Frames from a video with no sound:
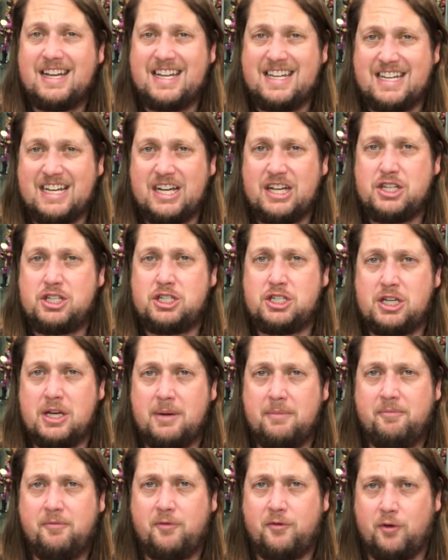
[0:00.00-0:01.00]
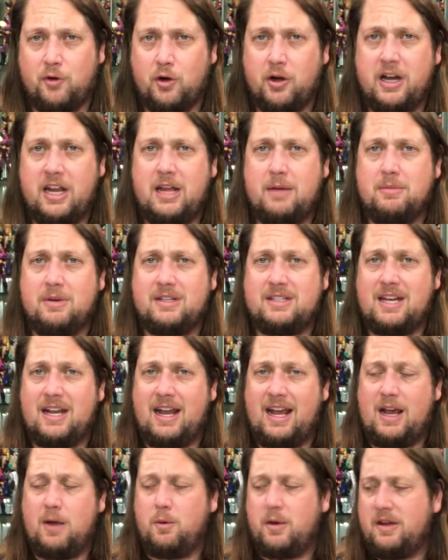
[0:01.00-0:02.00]
does ship free. But
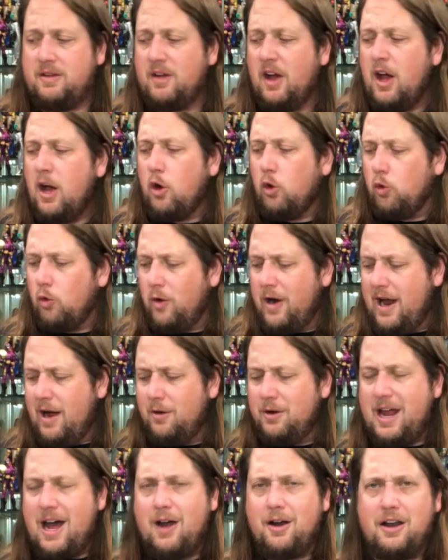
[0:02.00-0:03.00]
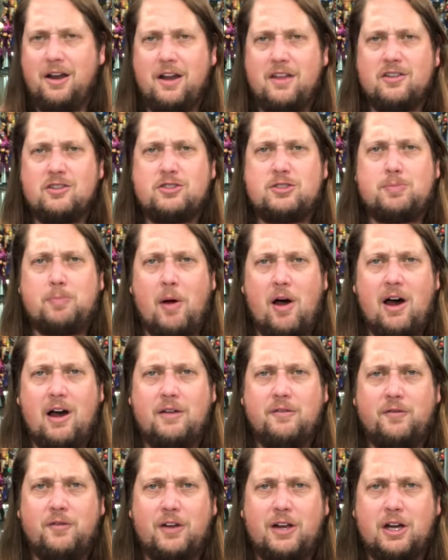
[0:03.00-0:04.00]
today we round out another
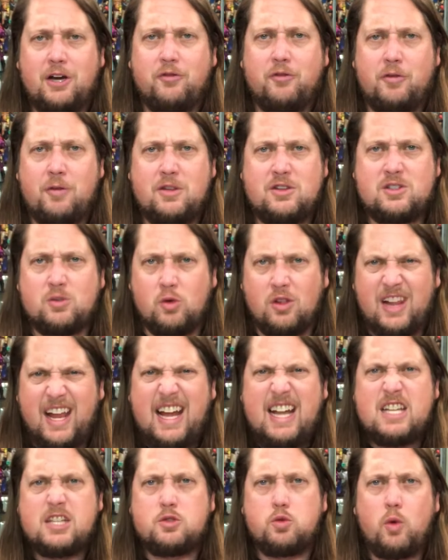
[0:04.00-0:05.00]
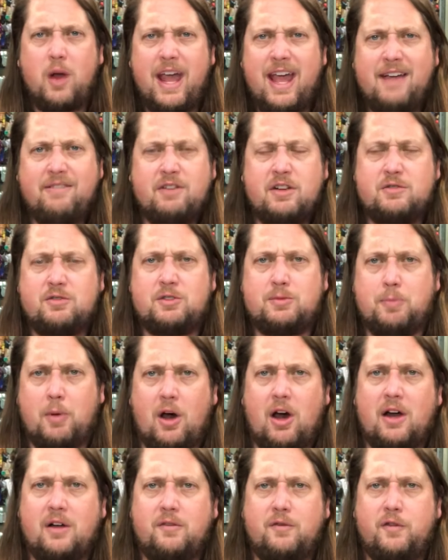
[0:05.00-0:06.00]
Spawn figure from this latest wave of
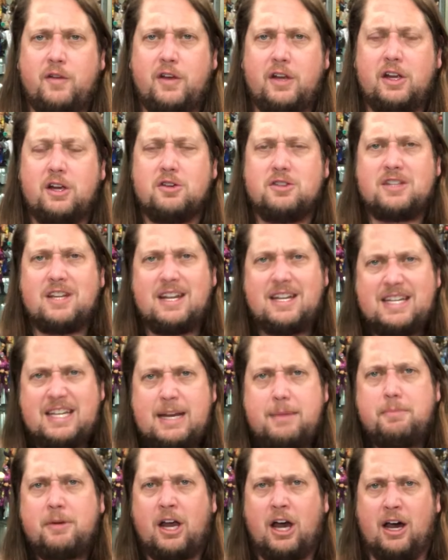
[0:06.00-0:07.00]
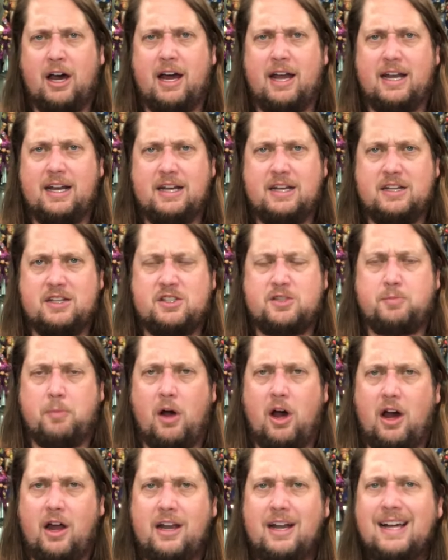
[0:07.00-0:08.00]
Spawn figures and deep cut into
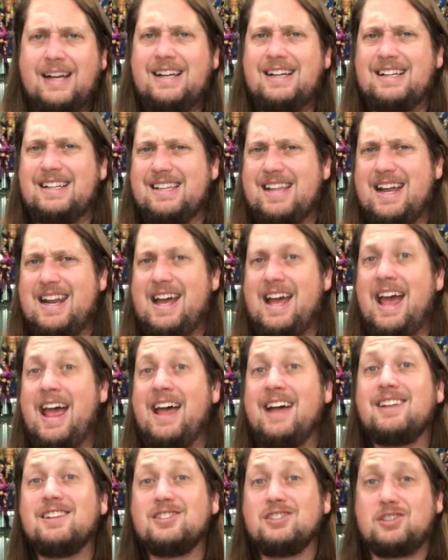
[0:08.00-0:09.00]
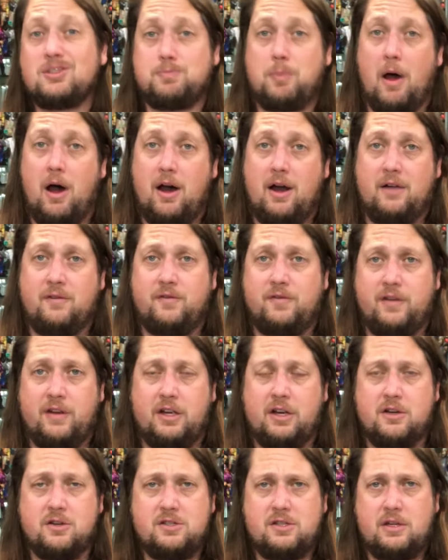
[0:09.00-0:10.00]
Spawn. A lot of Hell Spawn
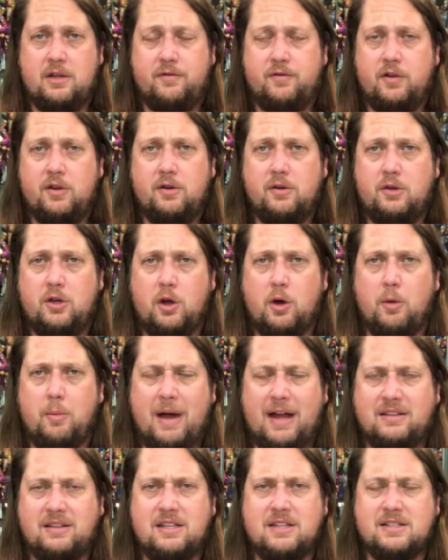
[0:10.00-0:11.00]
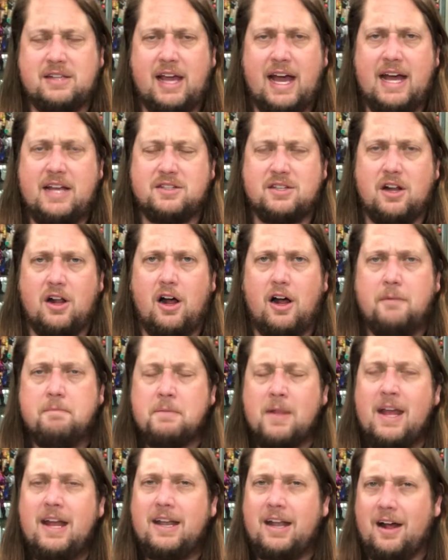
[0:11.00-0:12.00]
figures, if you know about these guys at all.
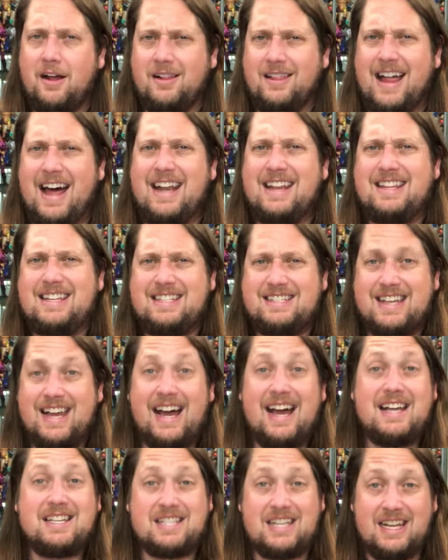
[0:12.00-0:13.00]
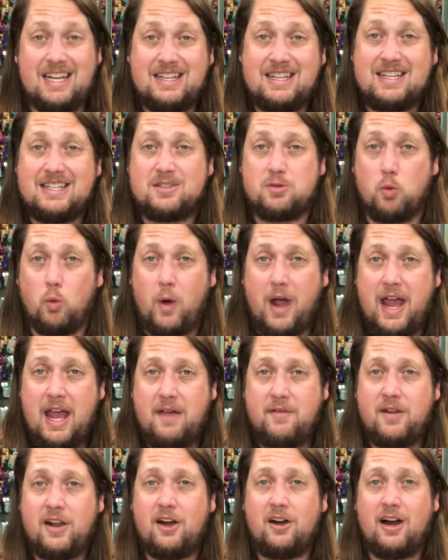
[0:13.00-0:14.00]
Now, a lot of these guys in this
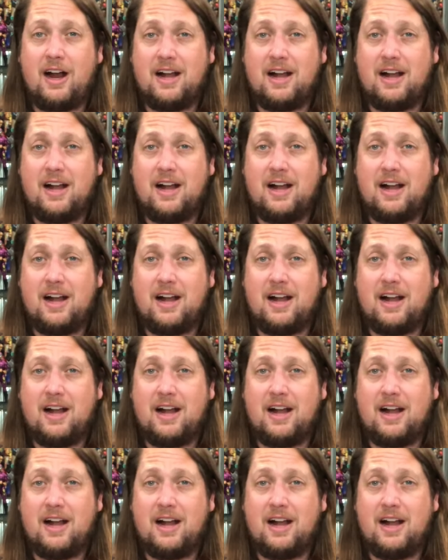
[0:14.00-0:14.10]
wave here